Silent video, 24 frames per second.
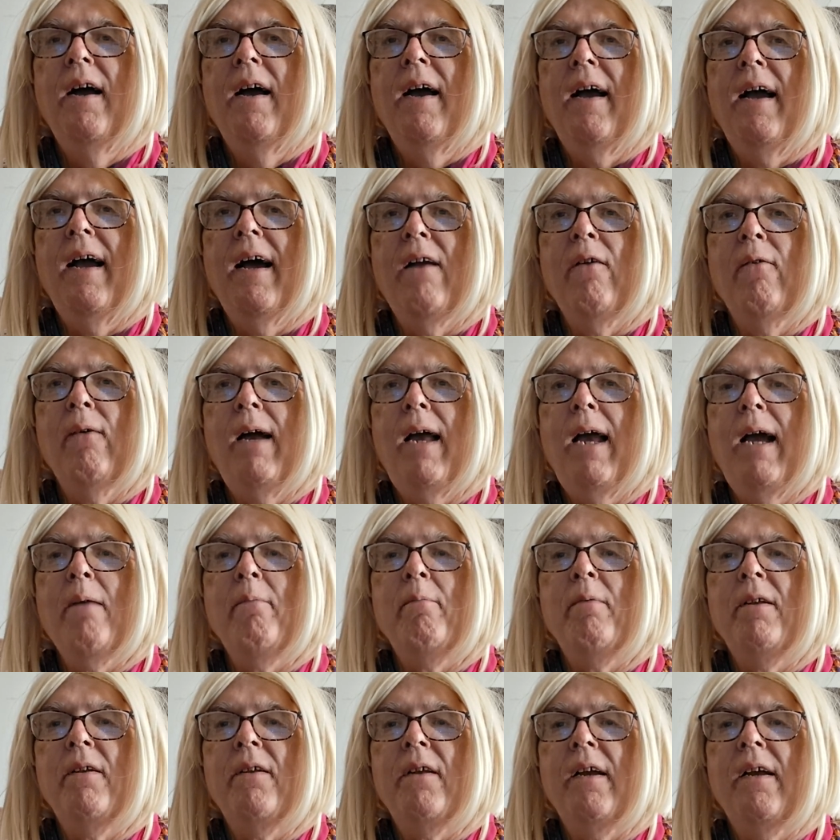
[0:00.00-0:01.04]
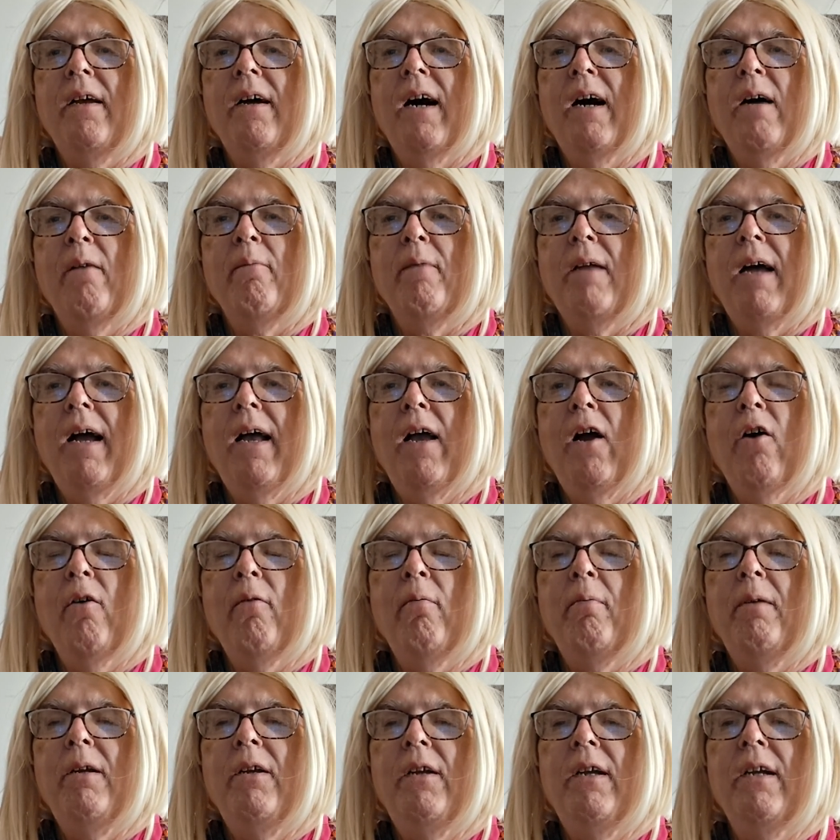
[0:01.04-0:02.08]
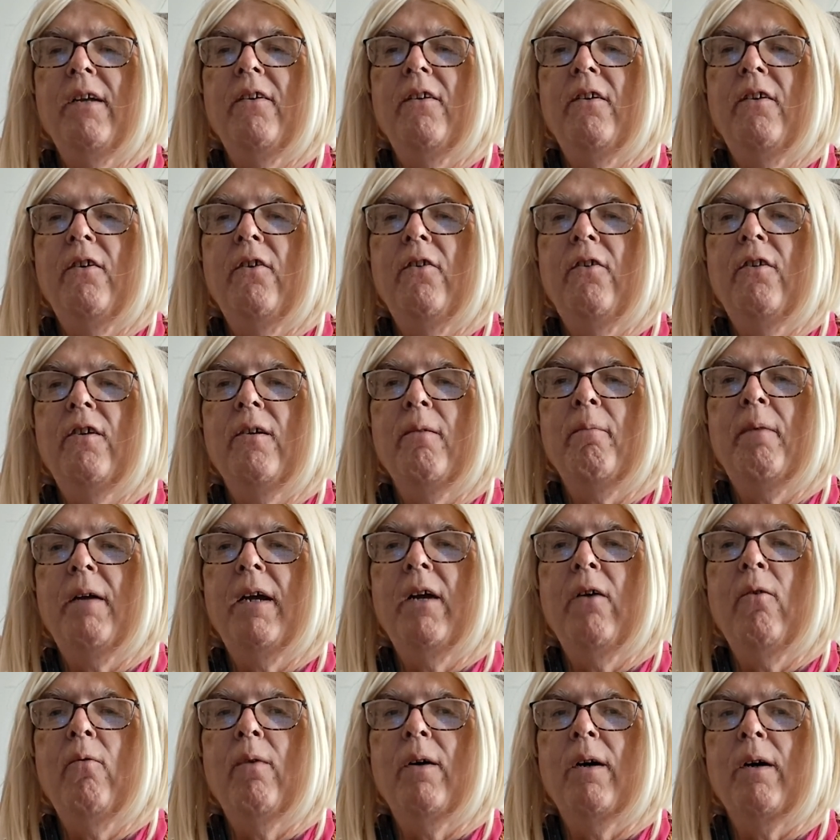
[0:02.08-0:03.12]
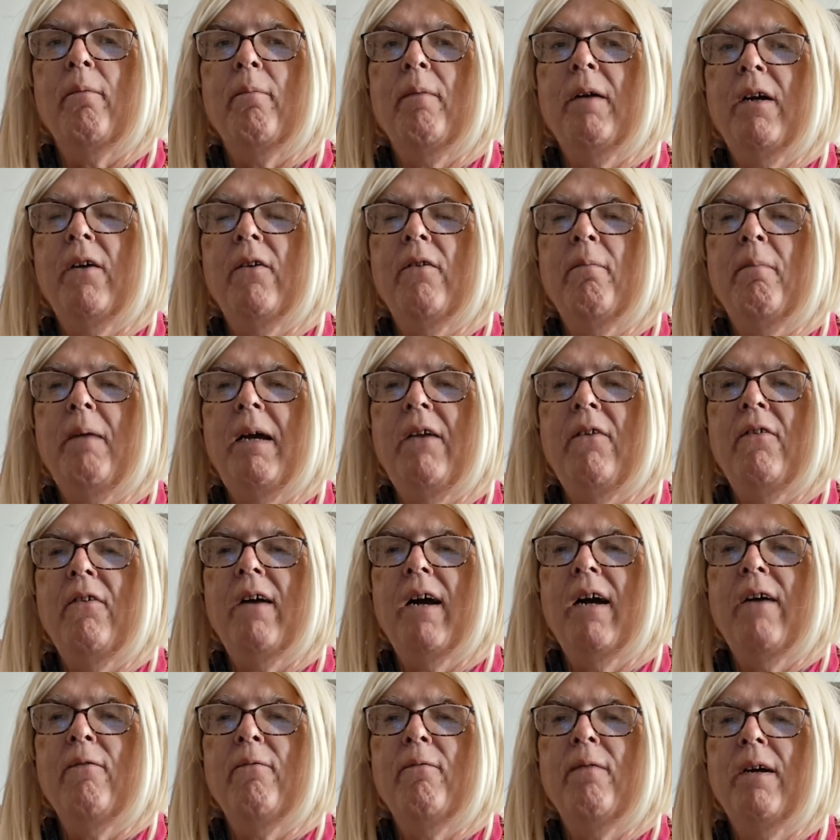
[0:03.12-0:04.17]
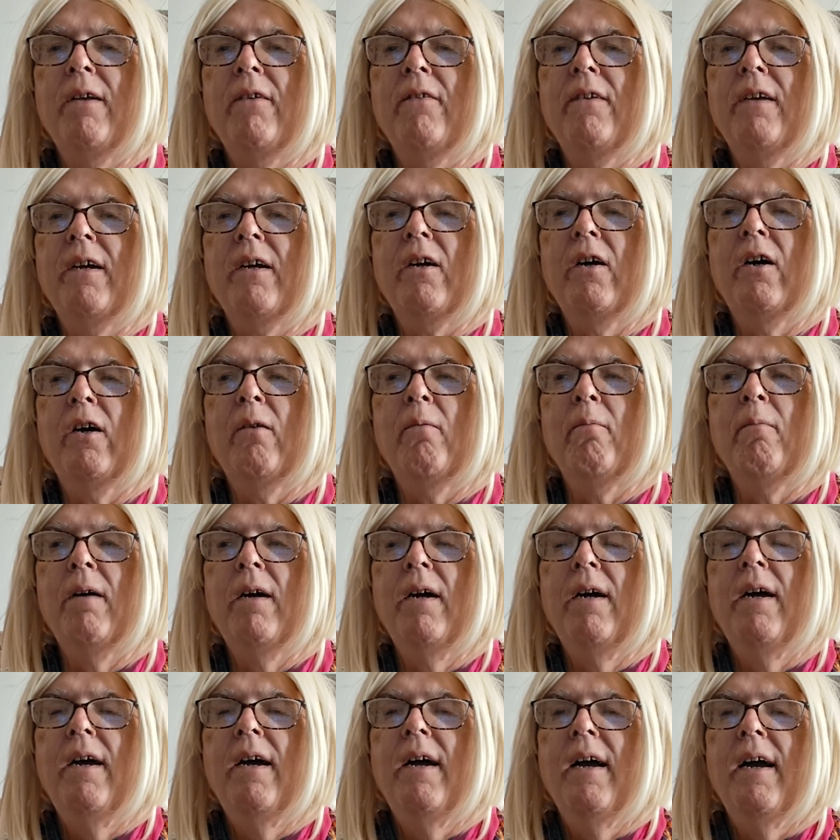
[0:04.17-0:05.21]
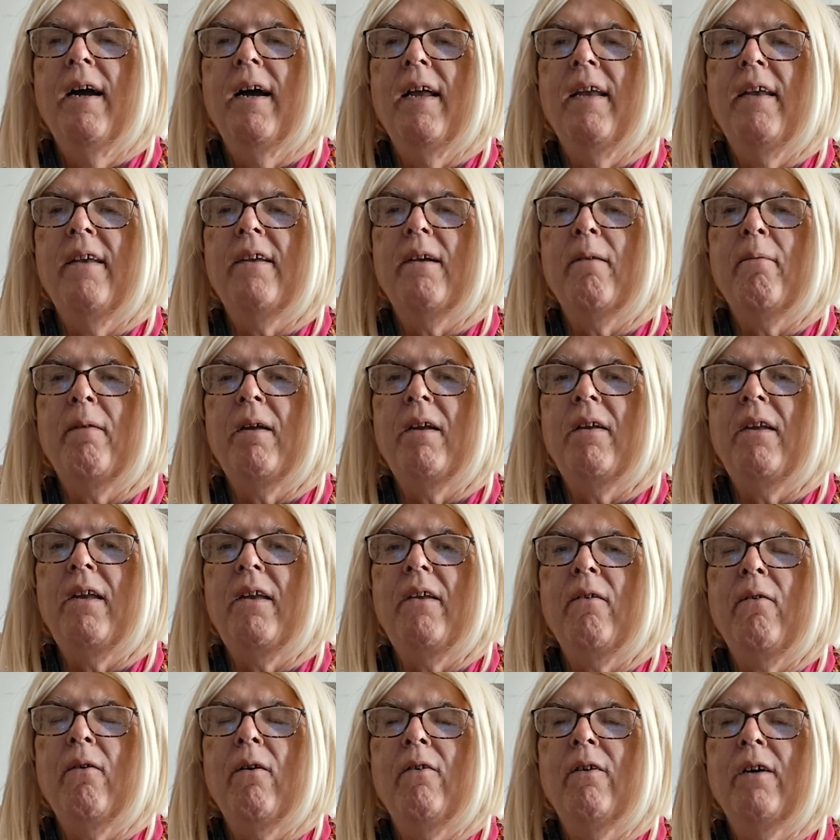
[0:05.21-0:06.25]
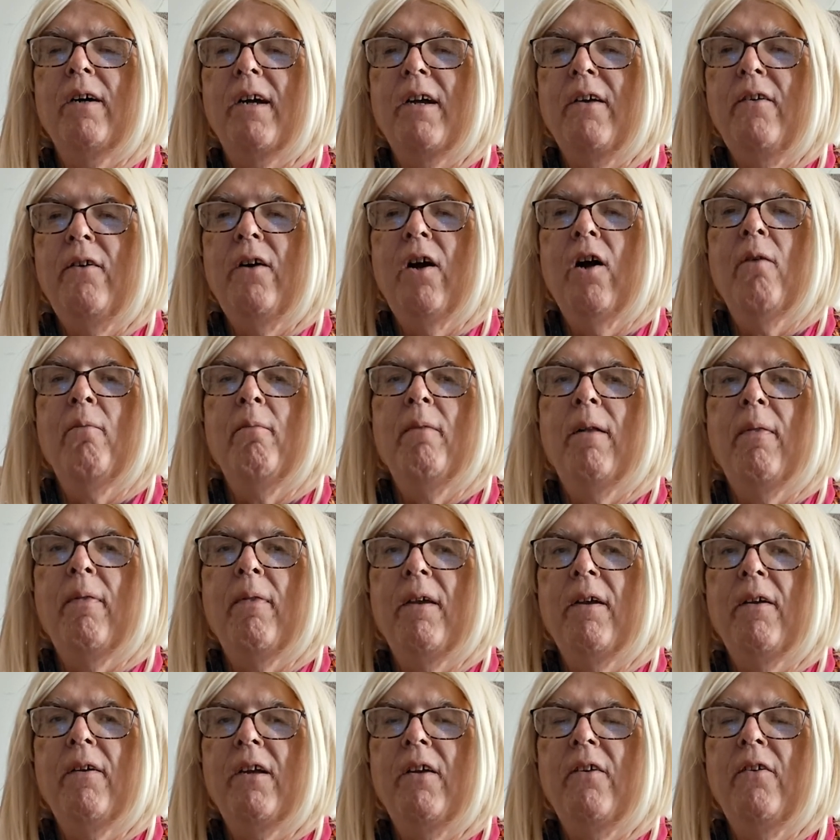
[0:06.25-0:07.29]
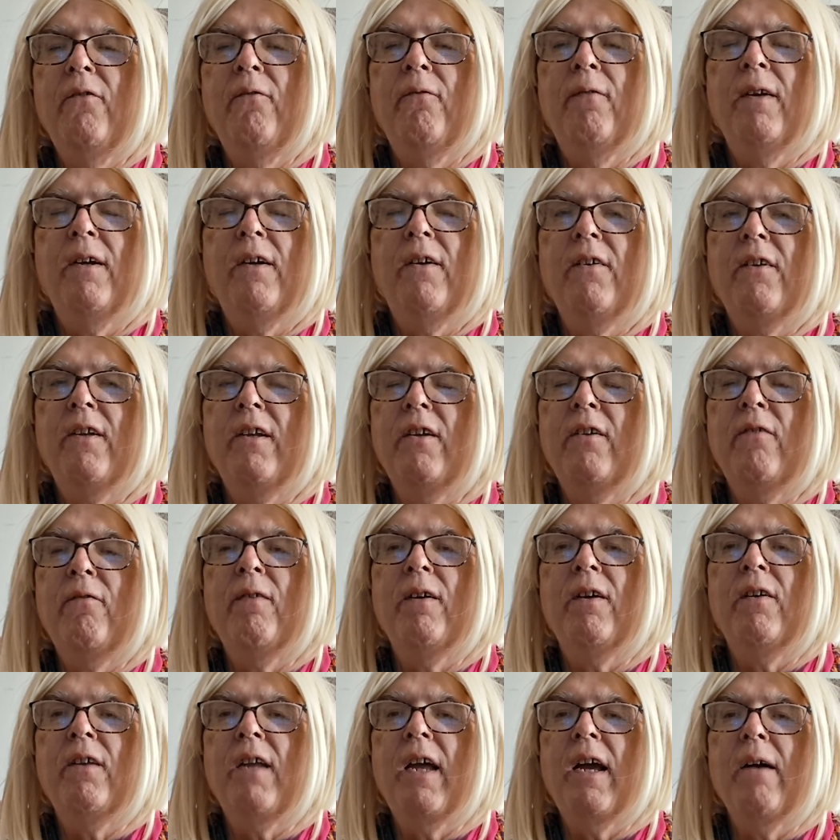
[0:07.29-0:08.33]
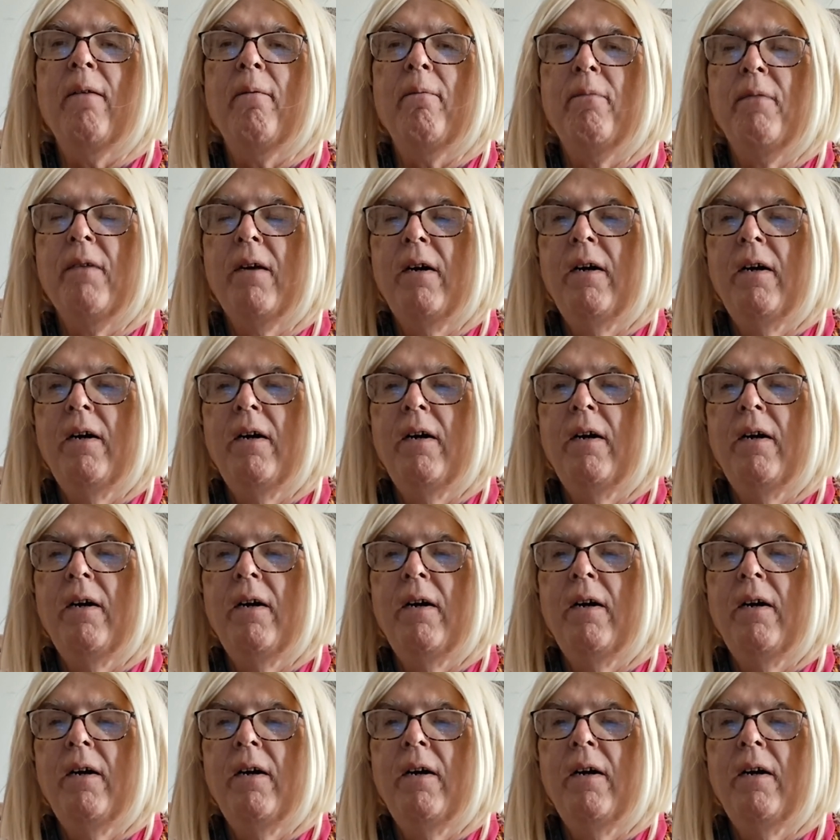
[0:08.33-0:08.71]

And what happens, that helps me to do some gig work because basically I have friends that come and sometimes they say, well, look, can you help me with this? Can you fix this, fix that?